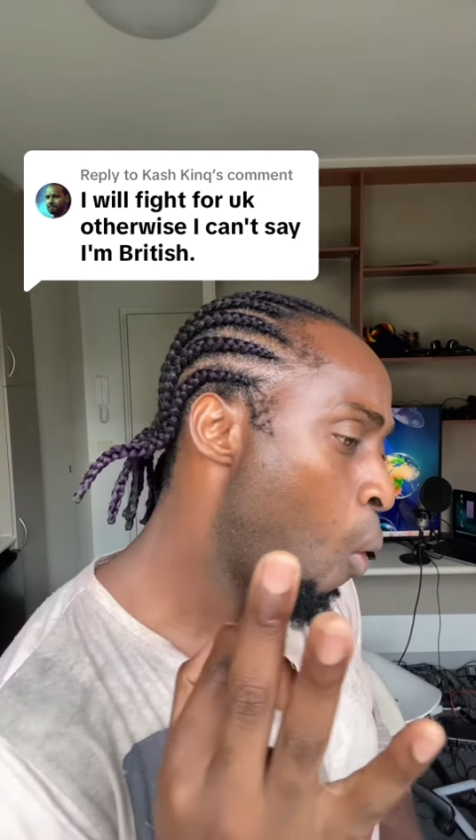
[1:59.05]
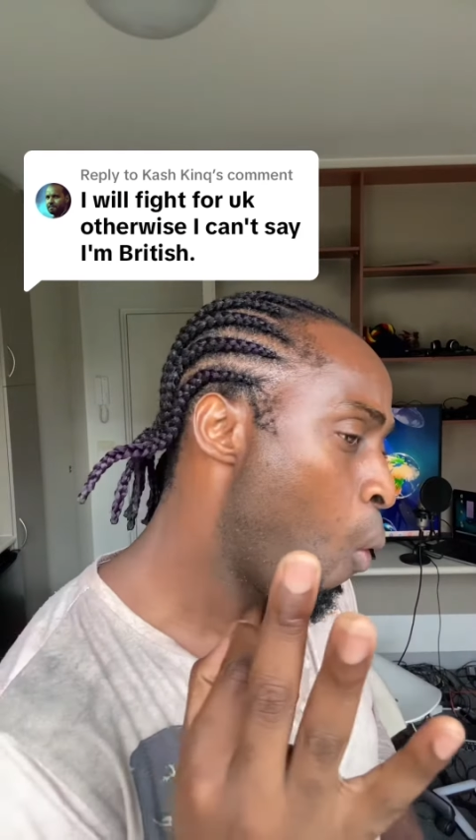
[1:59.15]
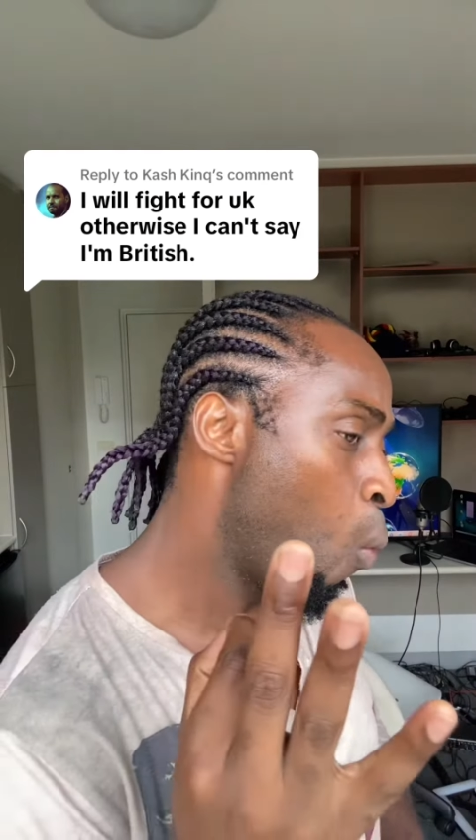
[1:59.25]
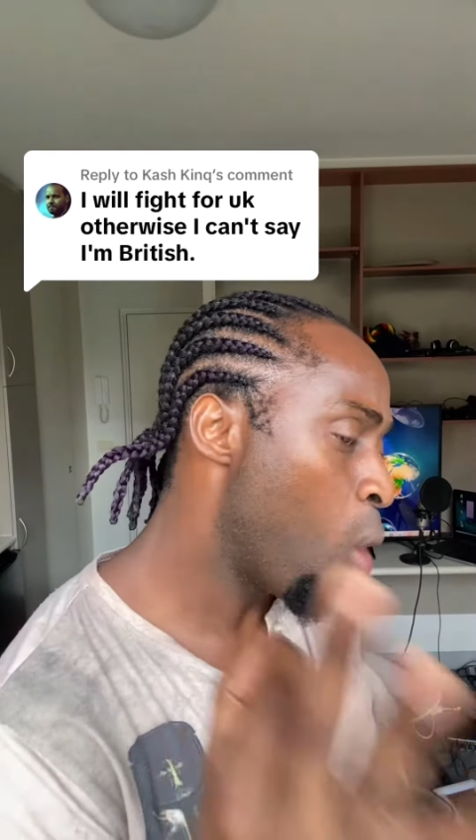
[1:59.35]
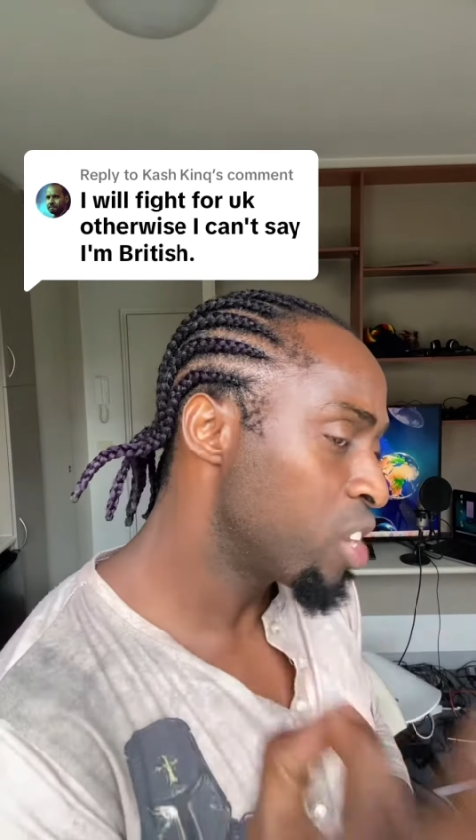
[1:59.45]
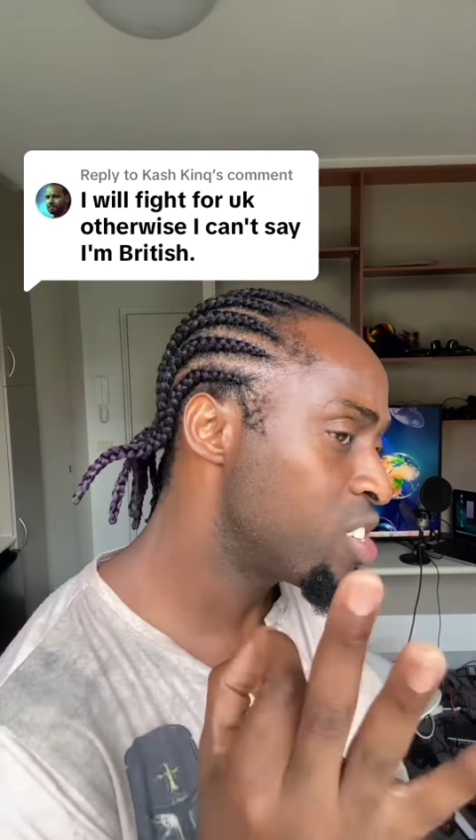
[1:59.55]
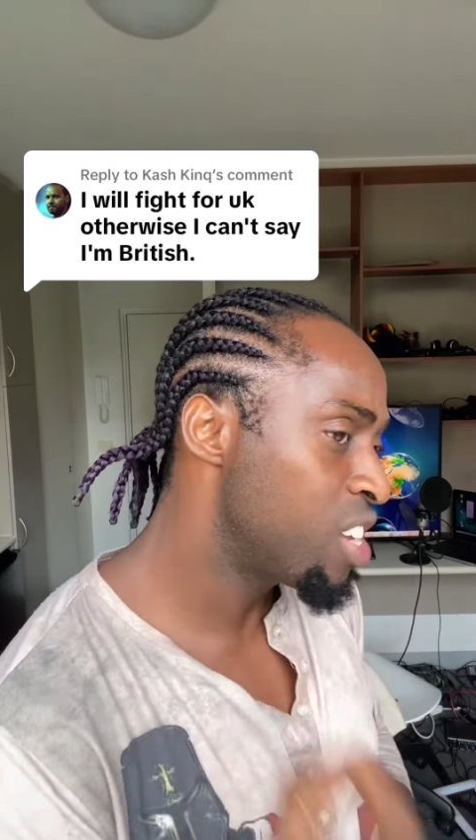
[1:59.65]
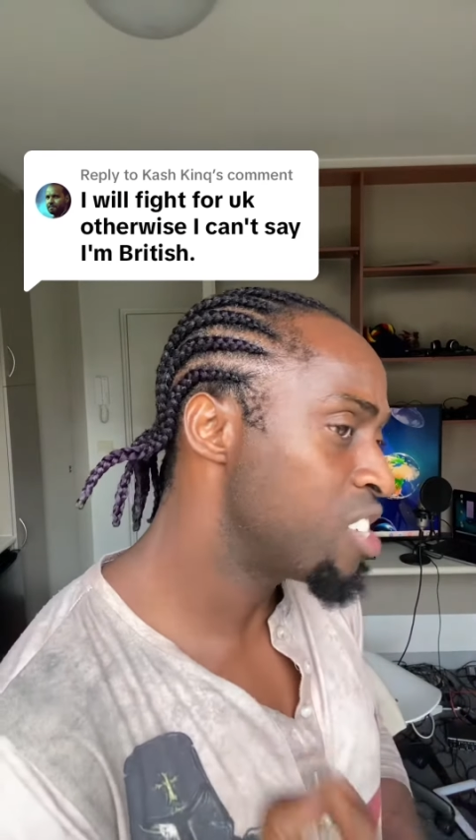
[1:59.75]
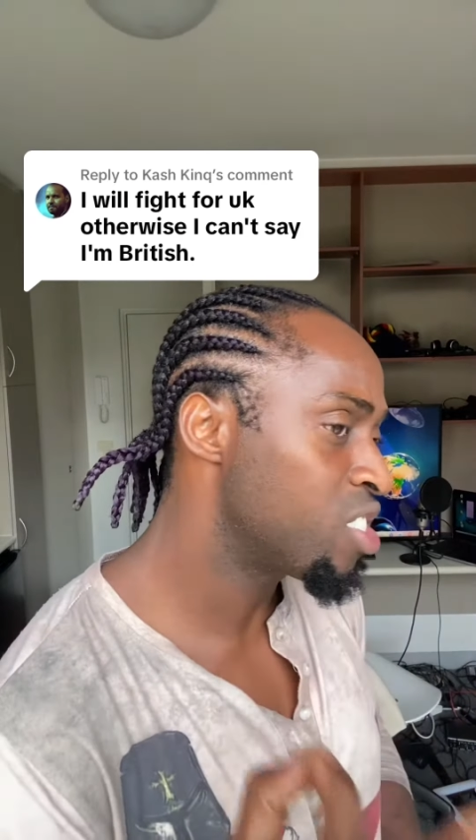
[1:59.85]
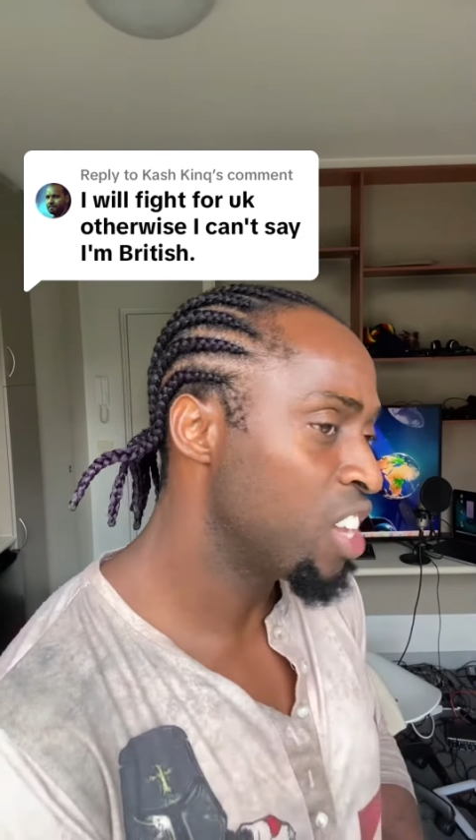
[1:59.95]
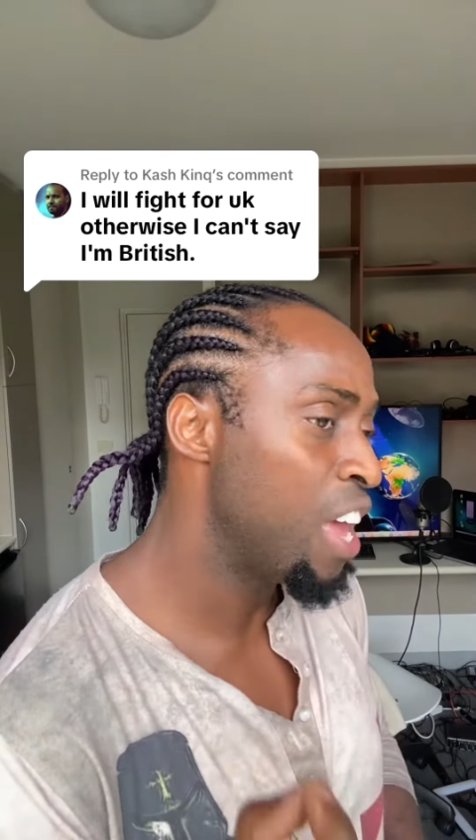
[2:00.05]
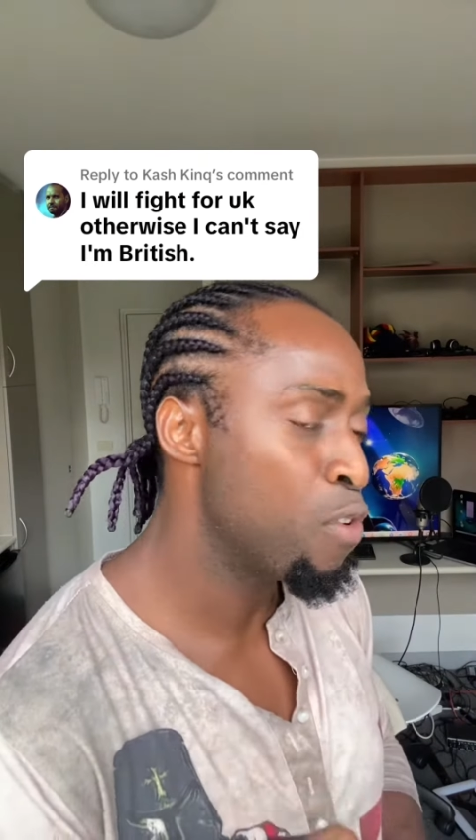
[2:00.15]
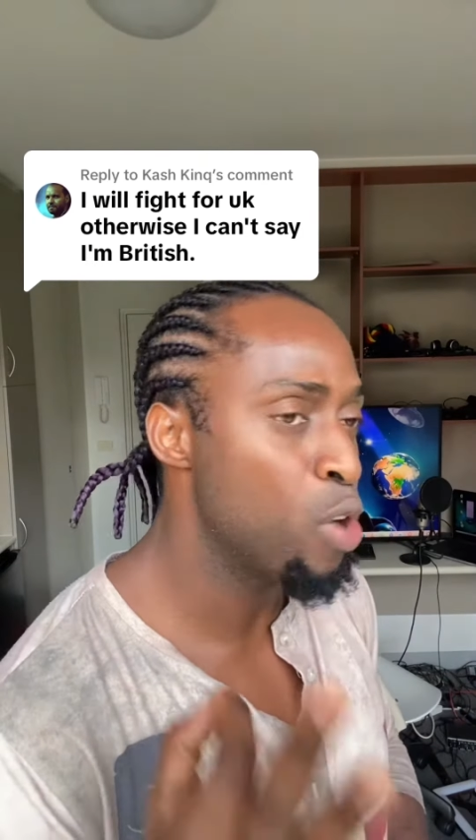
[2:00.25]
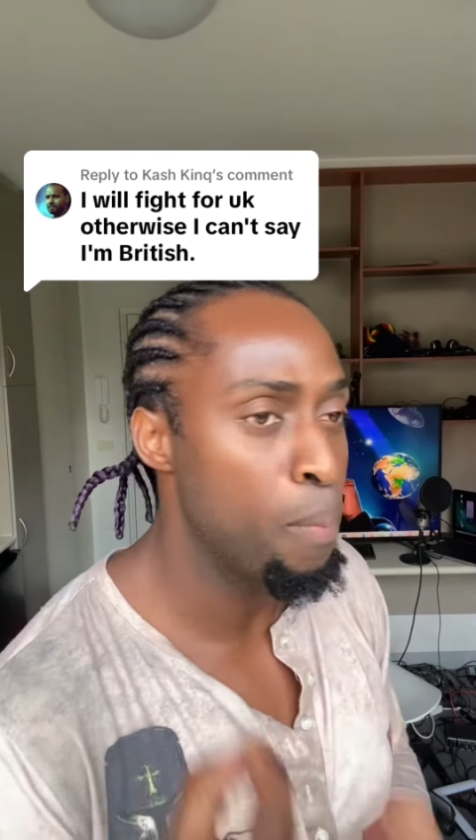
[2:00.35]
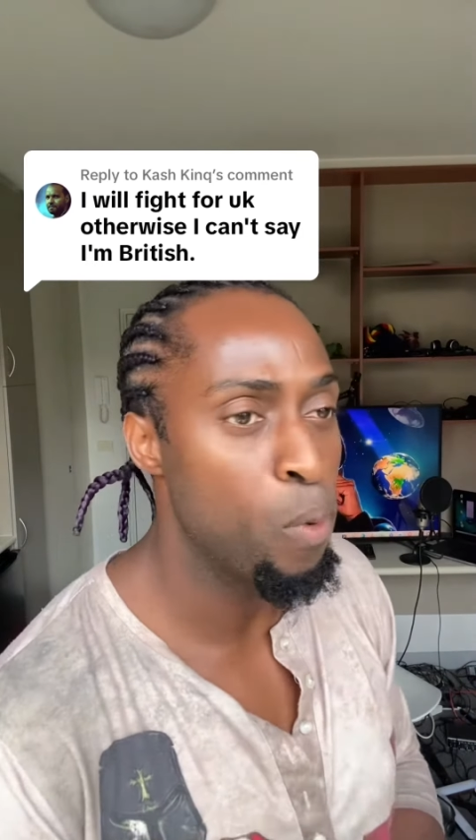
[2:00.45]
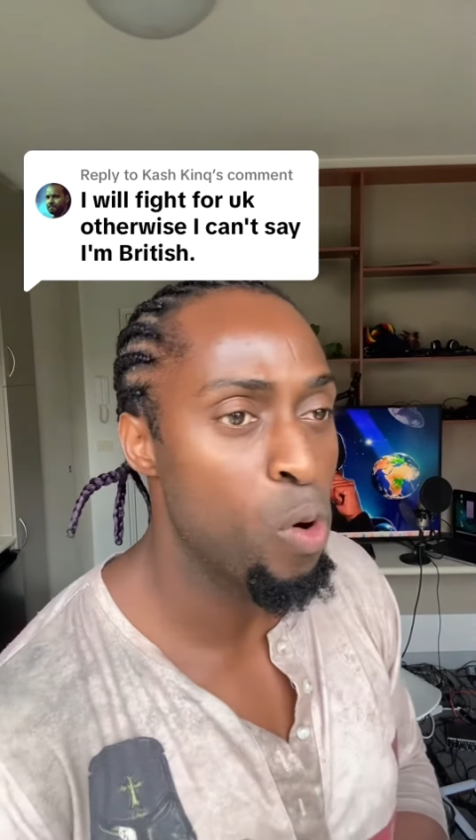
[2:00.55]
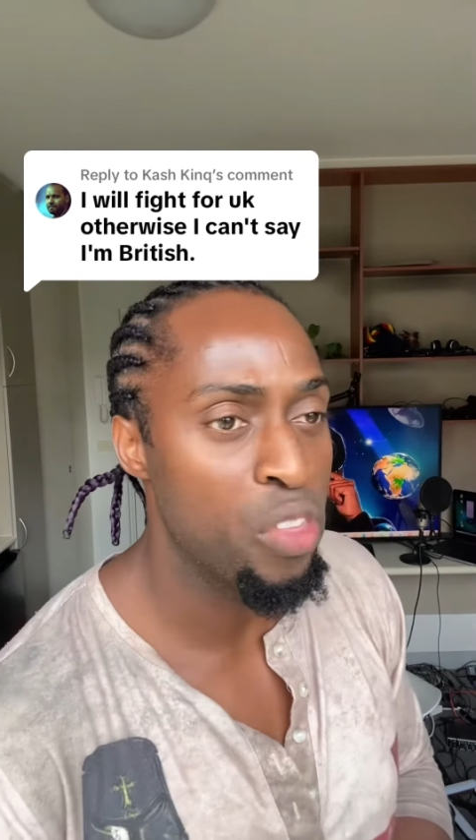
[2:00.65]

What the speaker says: What says slavery more